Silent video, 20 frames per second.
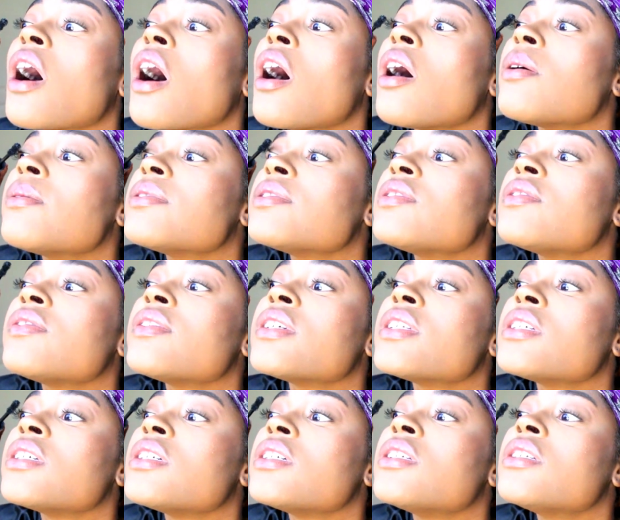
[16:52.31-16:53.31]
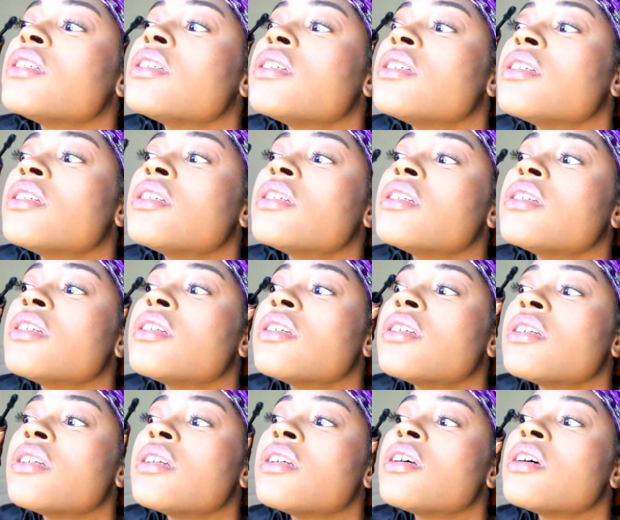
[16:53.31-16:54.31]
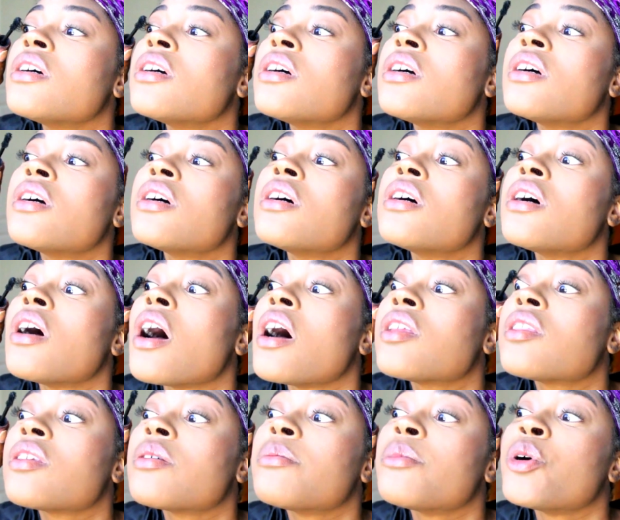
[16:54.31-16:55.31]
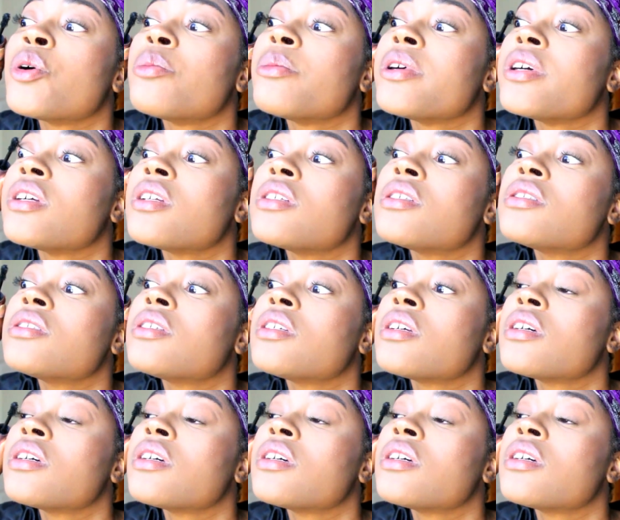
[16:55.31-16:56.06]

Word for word: how I was feeling at the moment.